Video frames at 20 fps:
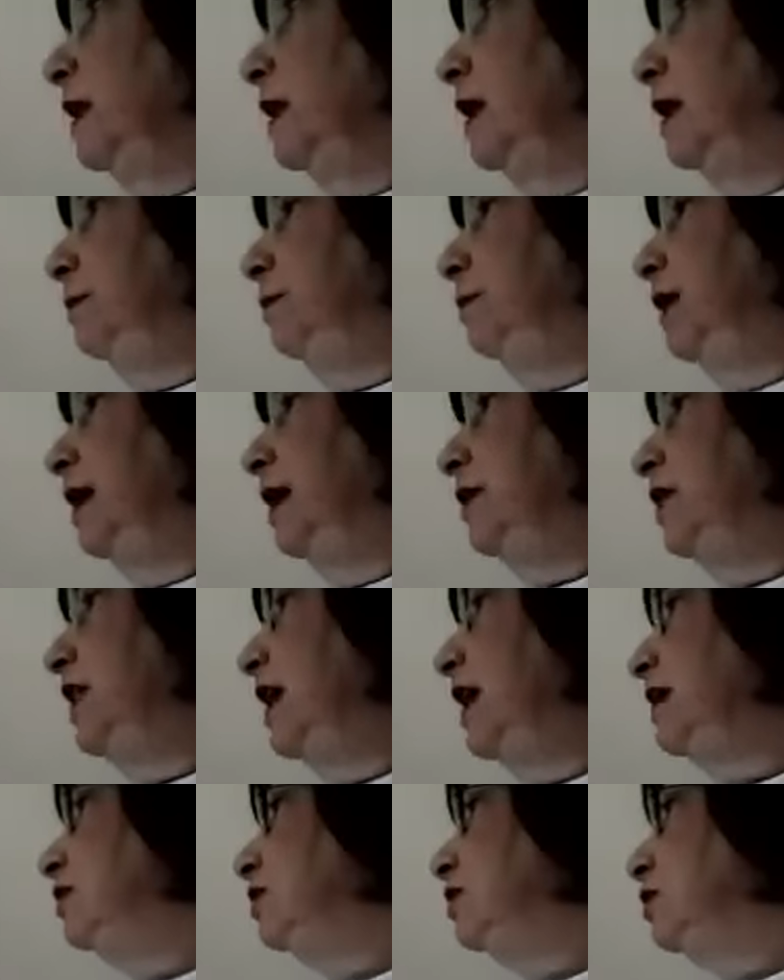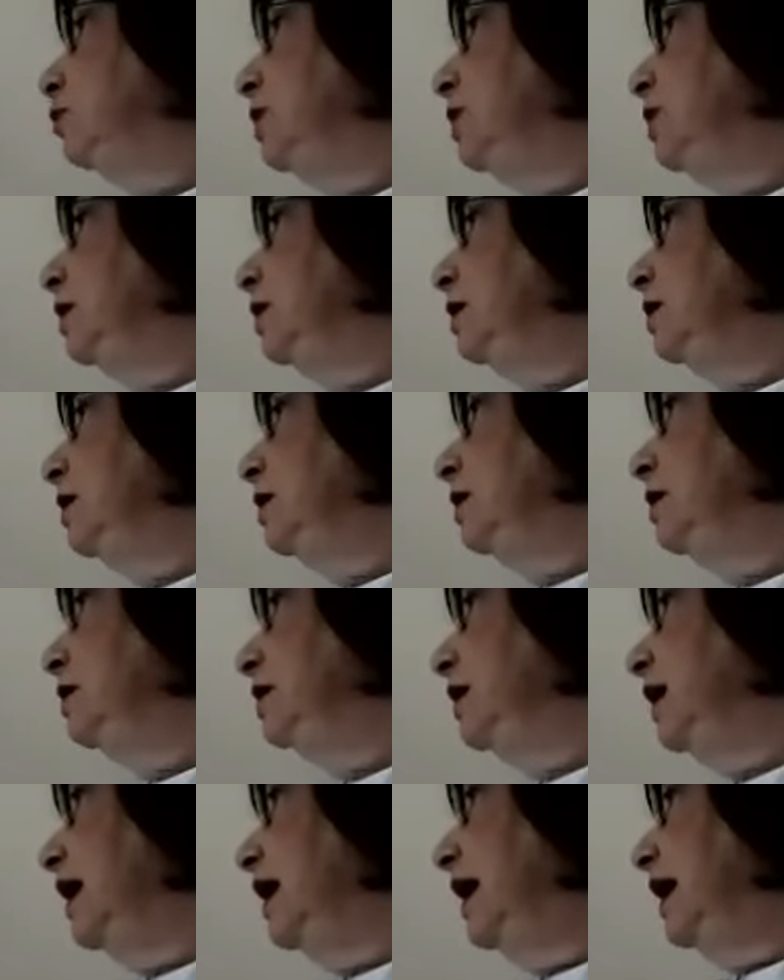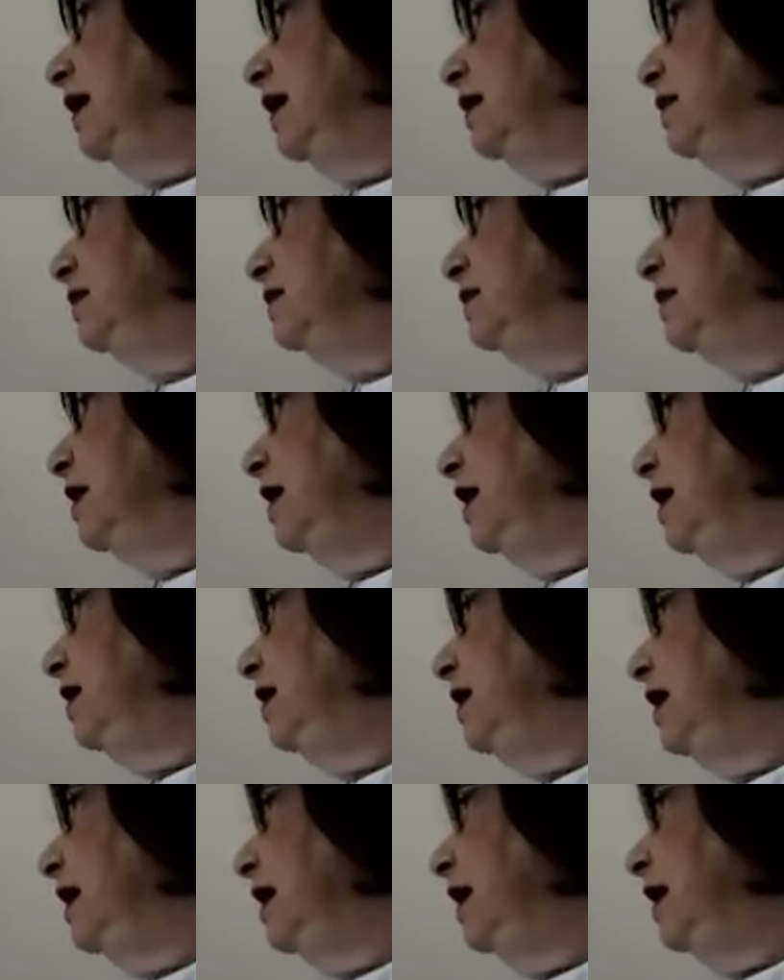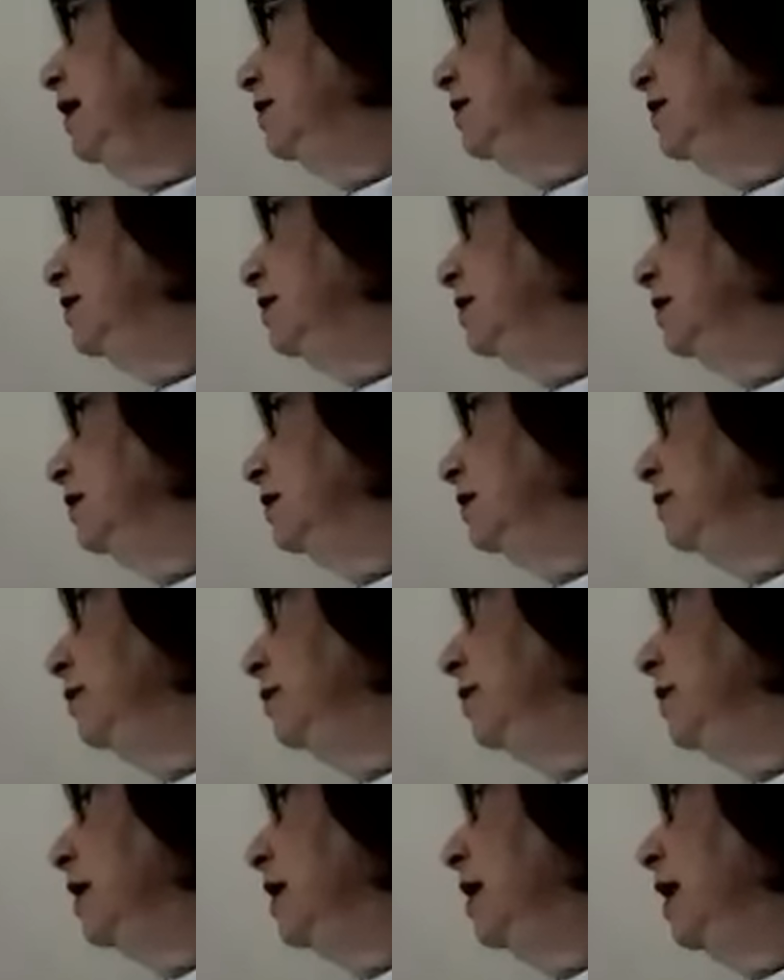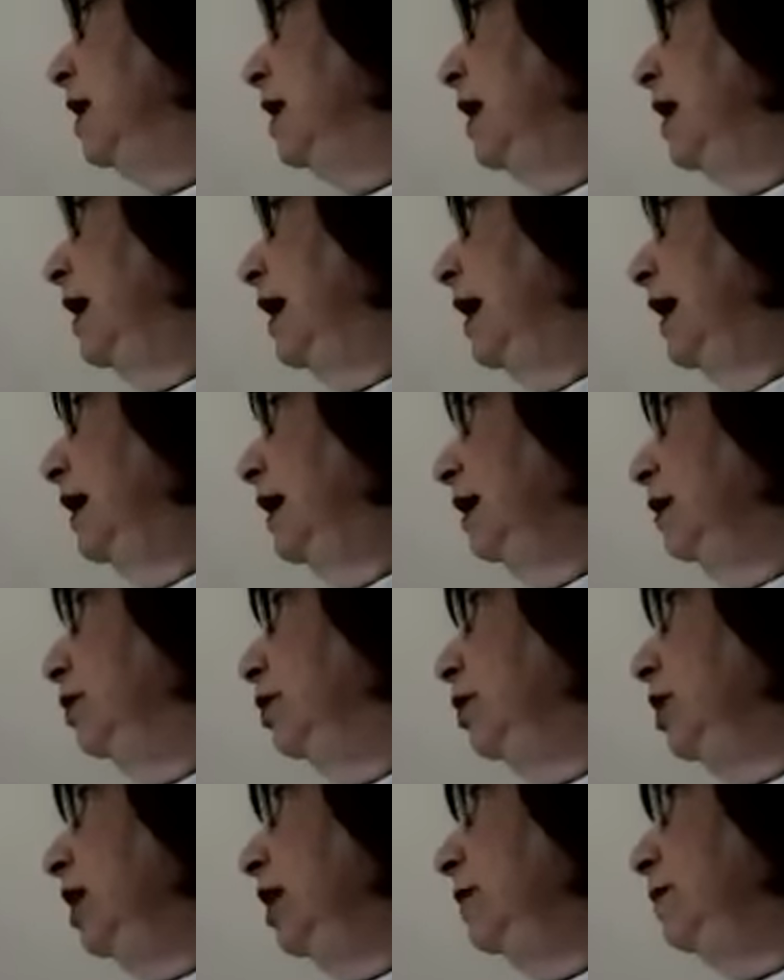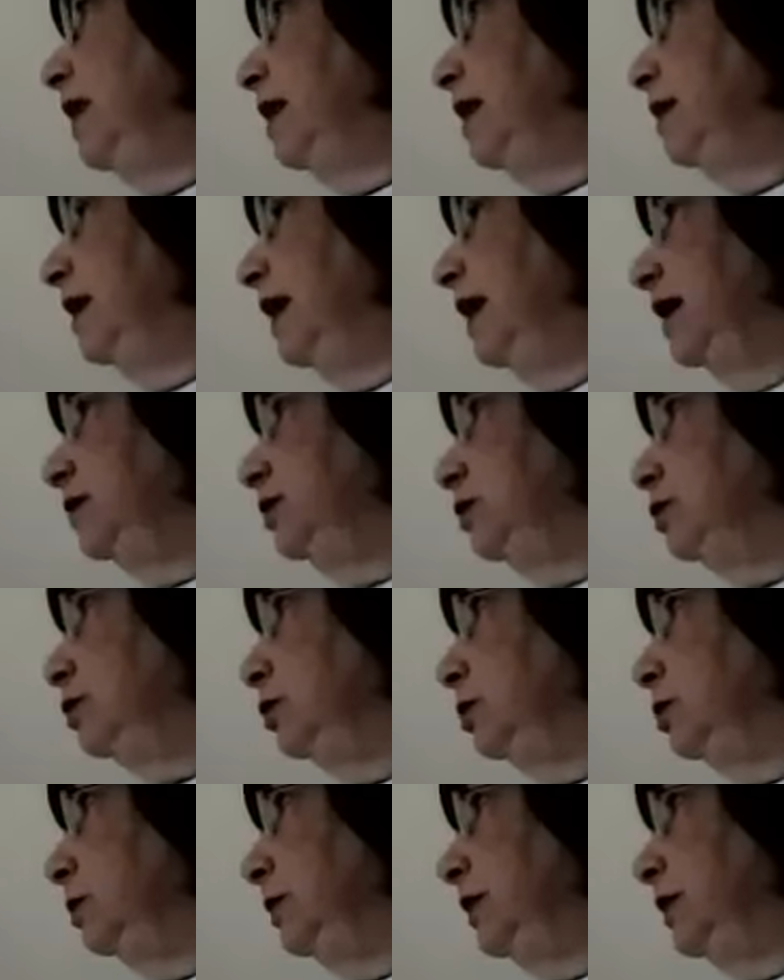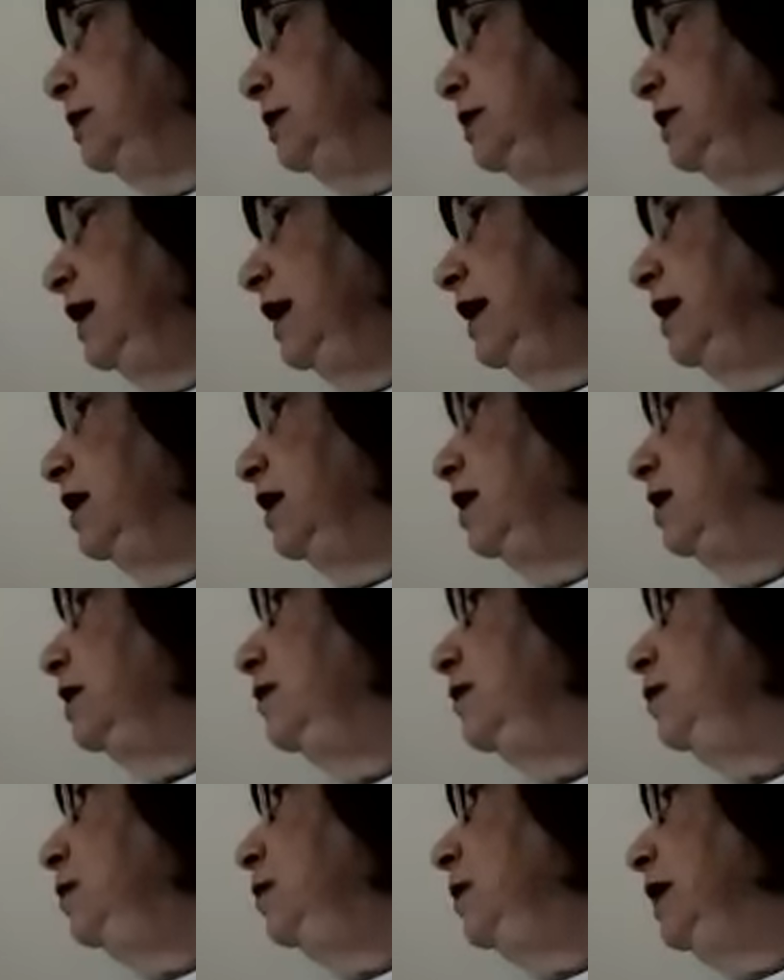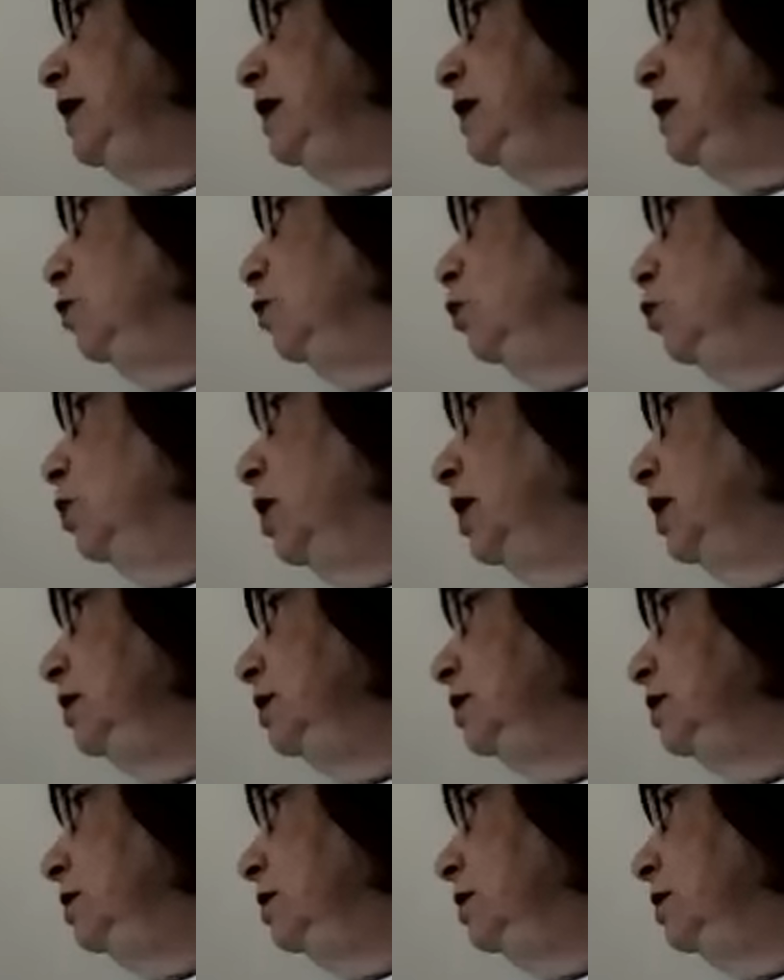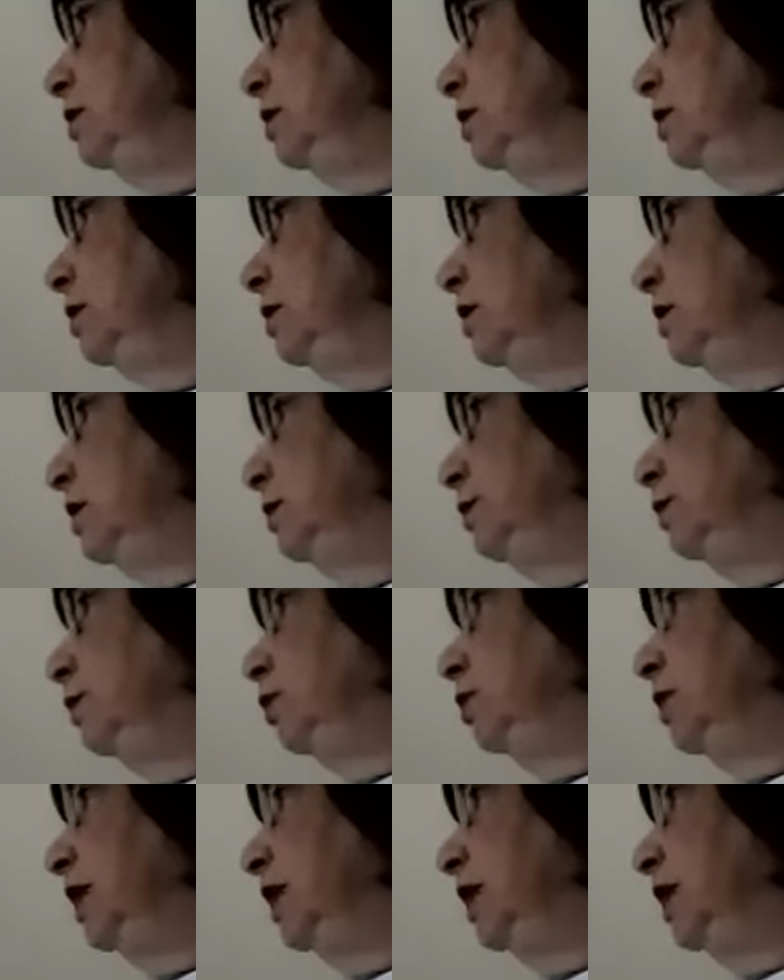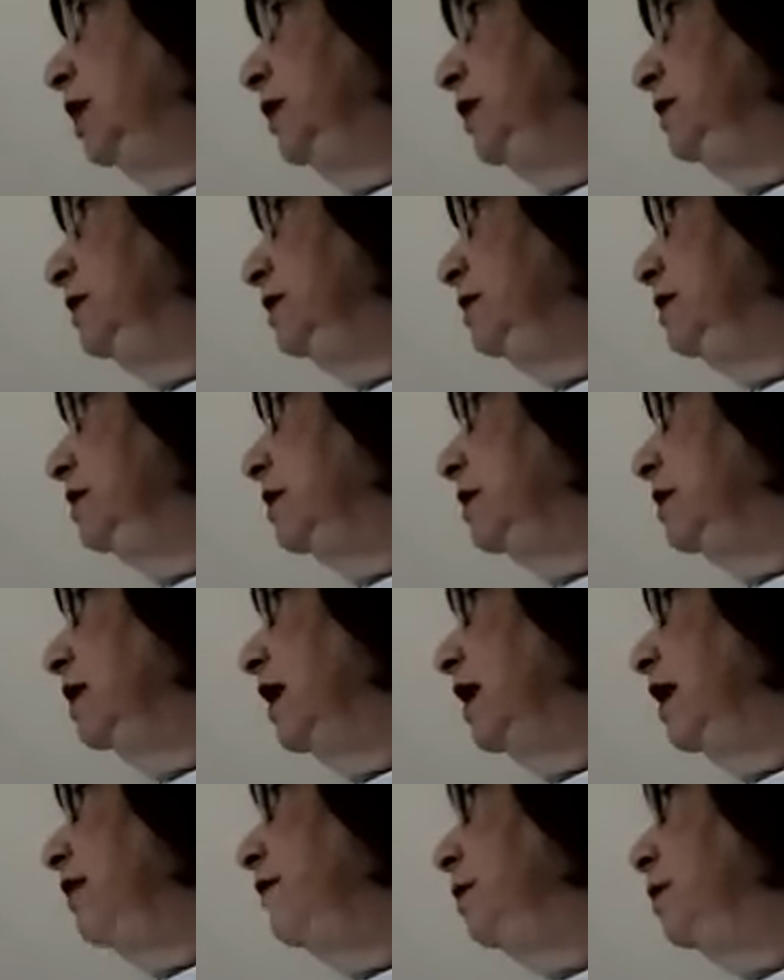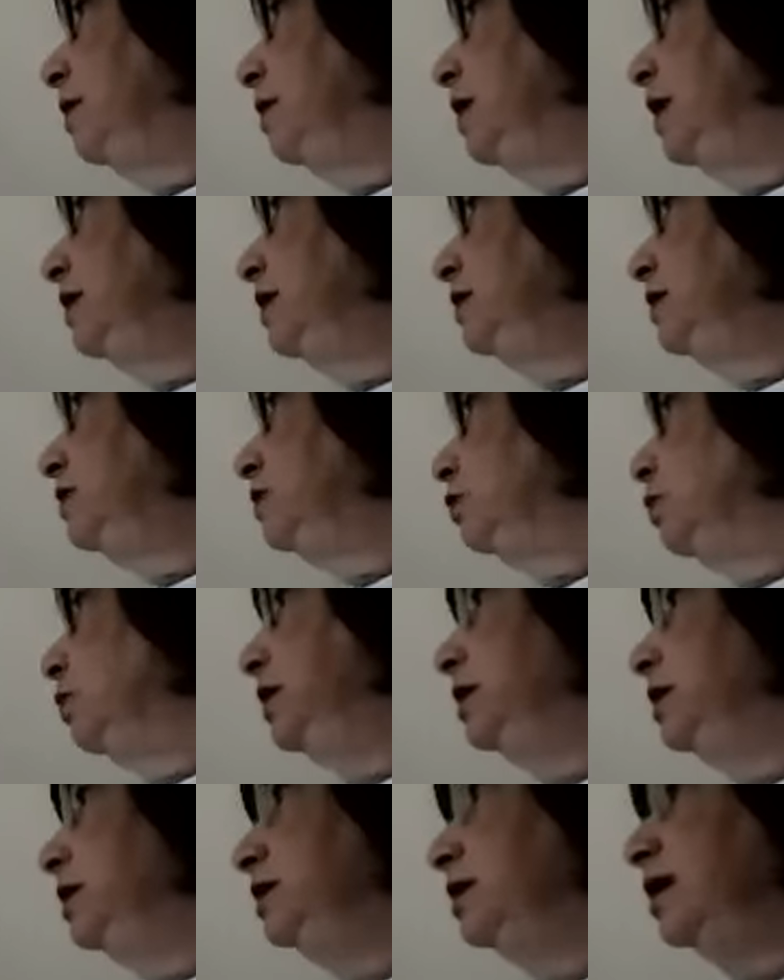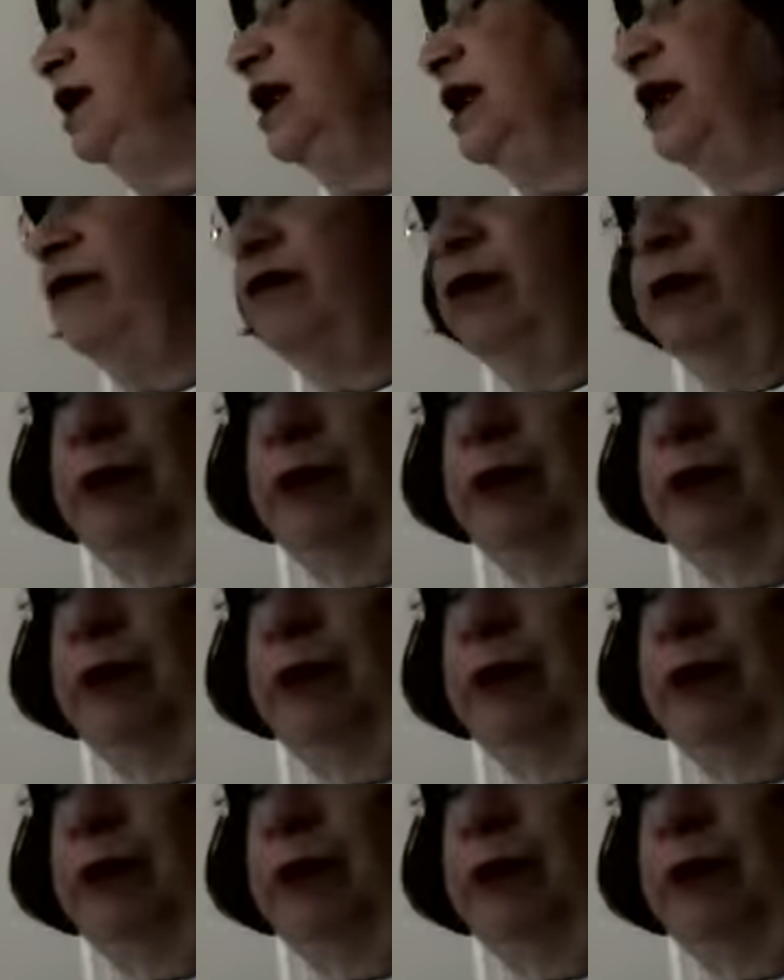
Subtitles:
I break the x squared into x and x. And I look at my last term, it's negative, meaning one parentheses is going to have a plus, one is going to have a